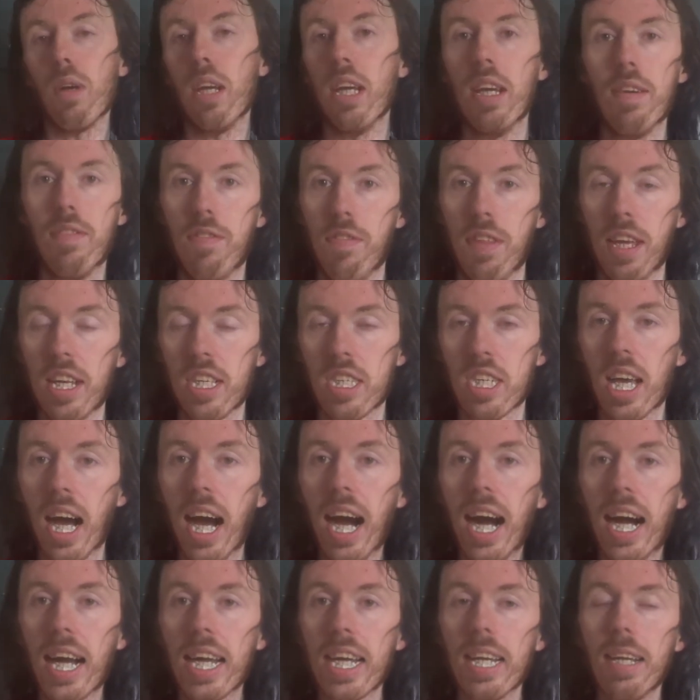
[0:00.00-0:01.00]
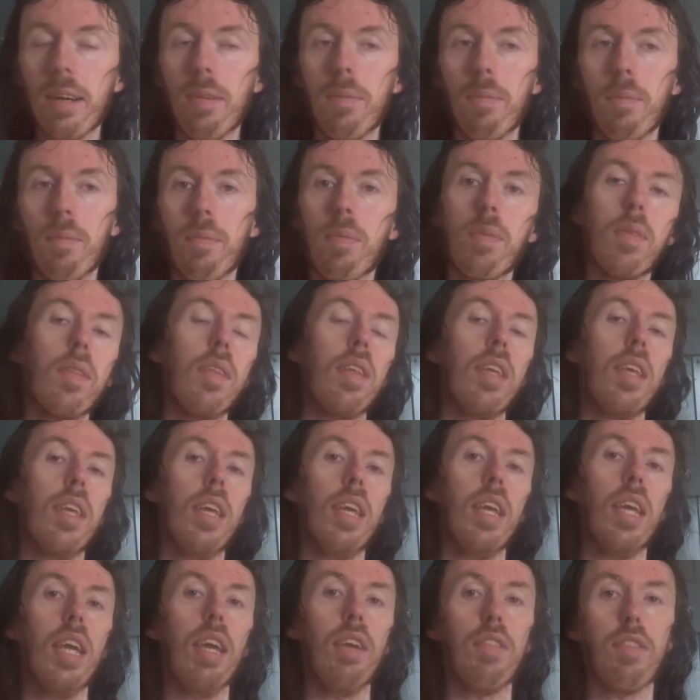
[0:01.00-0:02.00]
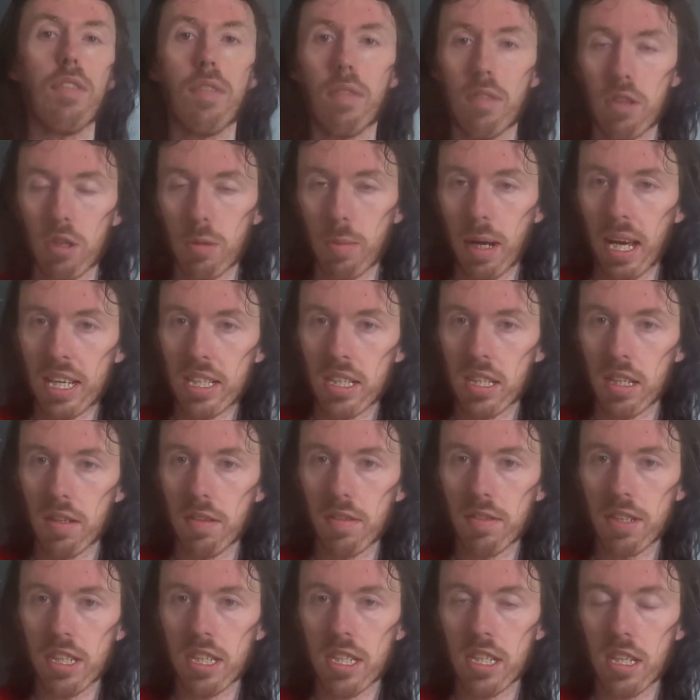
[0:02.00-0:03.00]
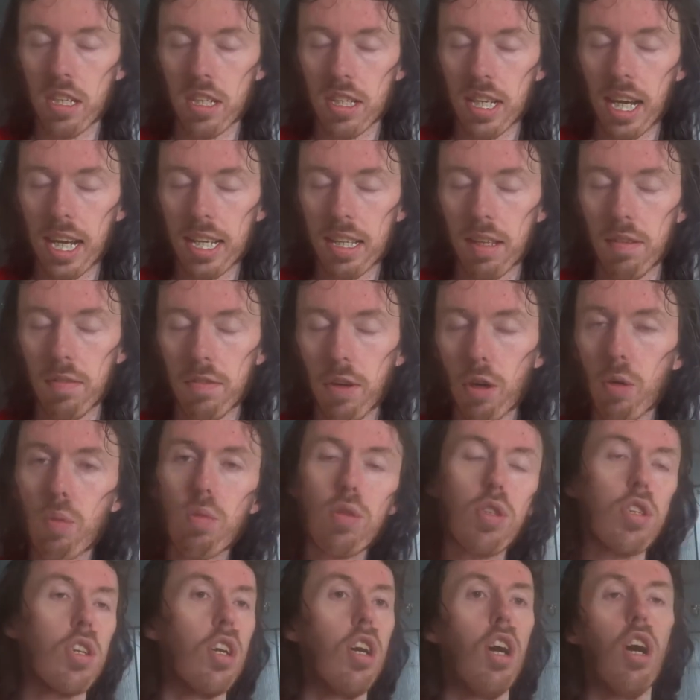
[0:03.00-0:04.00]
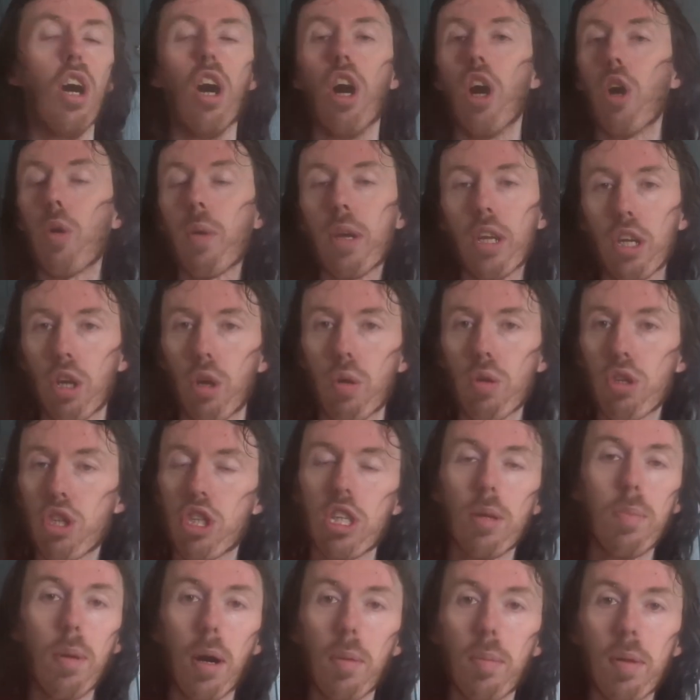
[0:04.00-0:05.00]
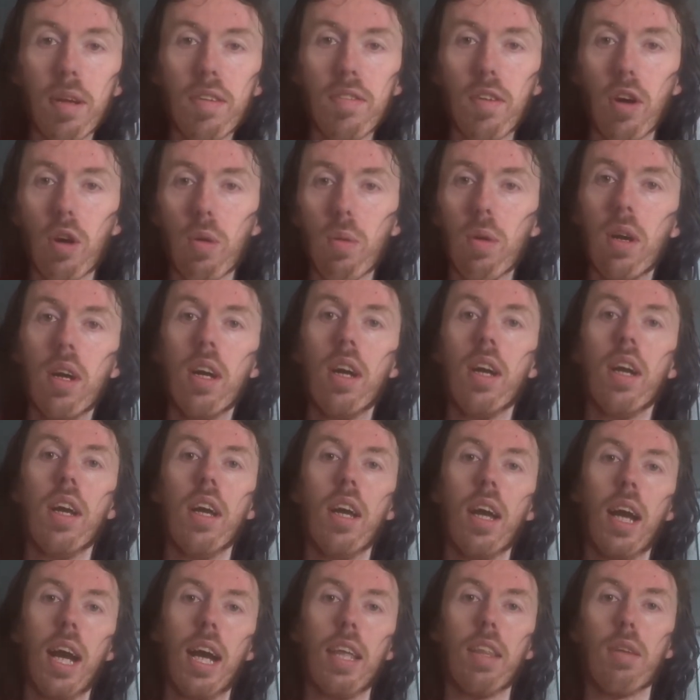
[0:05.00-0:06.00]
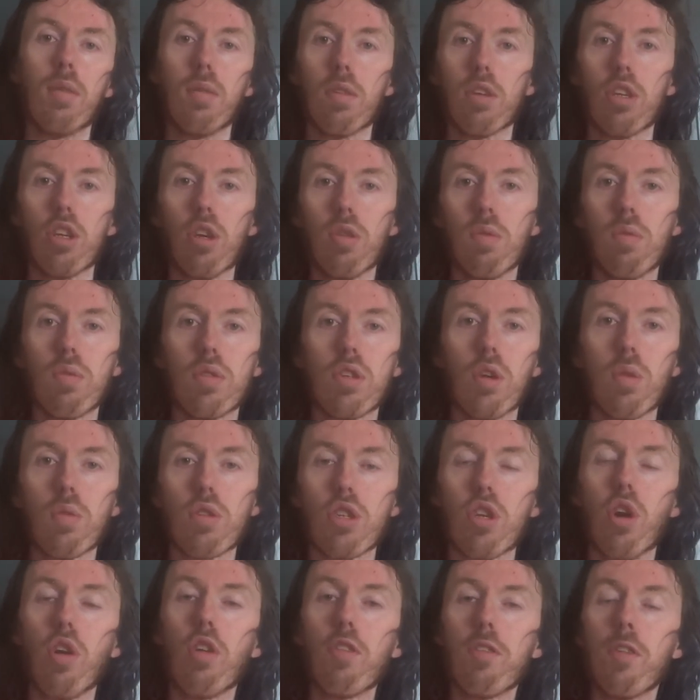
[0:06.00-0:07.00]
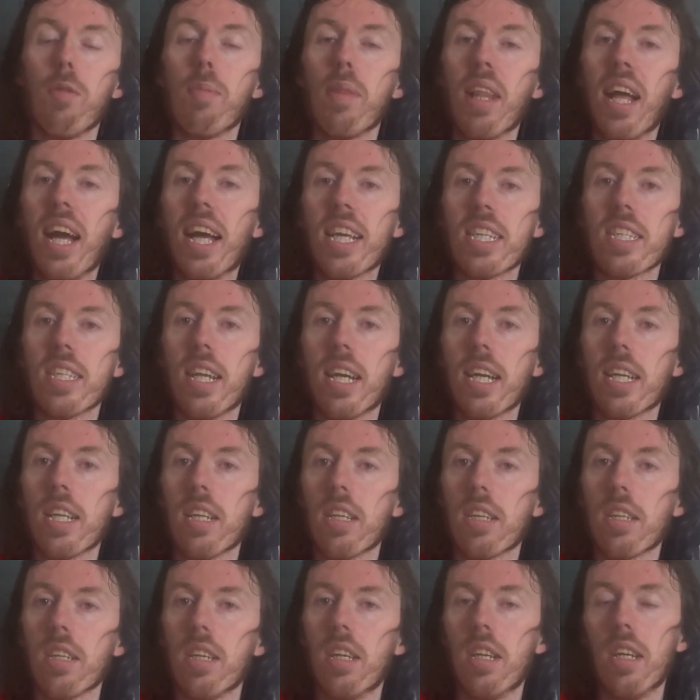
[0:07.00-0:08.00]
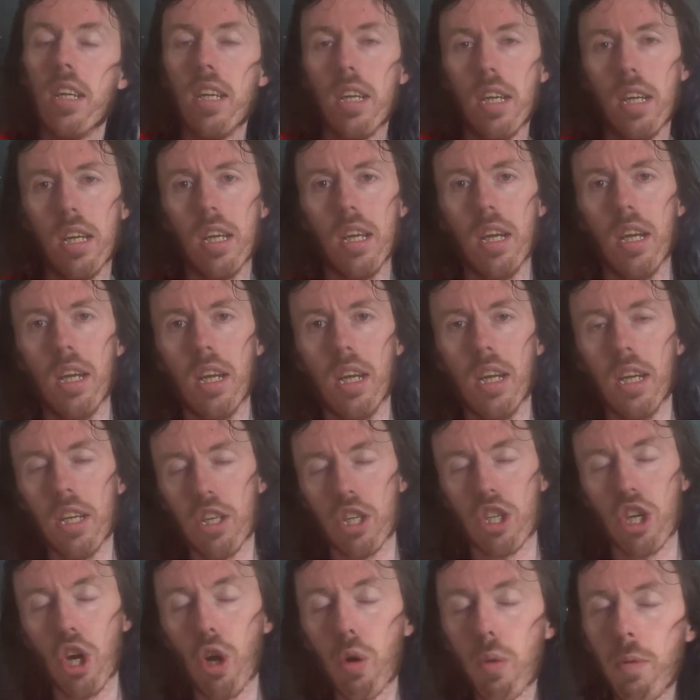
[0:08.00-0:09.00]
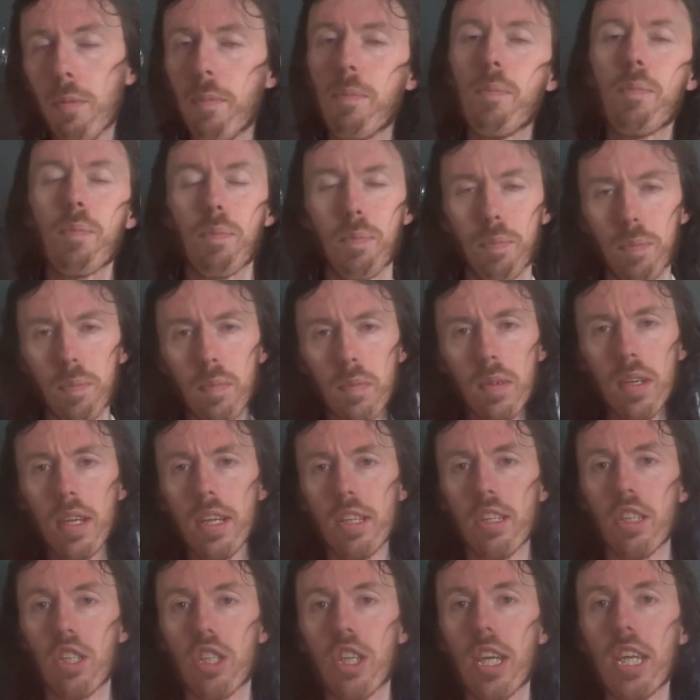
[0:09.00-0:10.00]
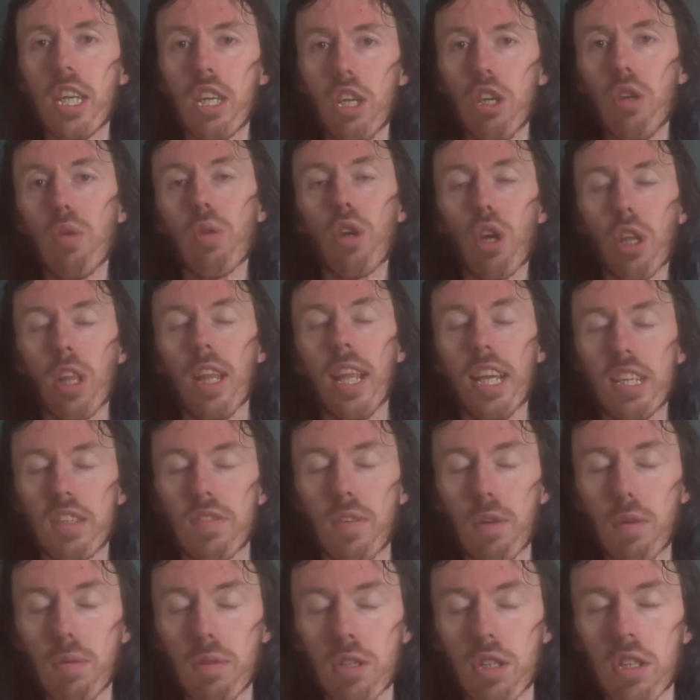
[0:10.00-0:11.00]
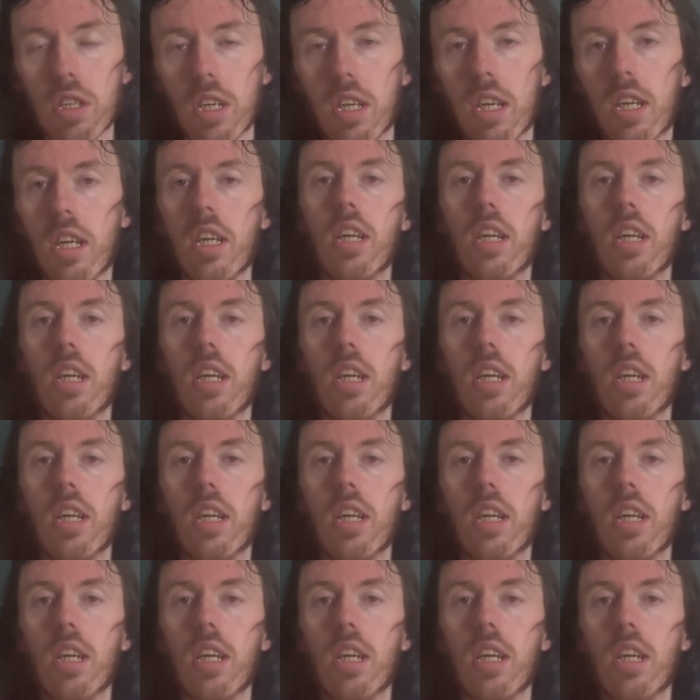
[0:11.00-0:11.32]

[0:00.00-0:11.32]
if they tie, if someone has the deciding vote, or it goes to the public vote and the results go from last night's show to see who got the less votes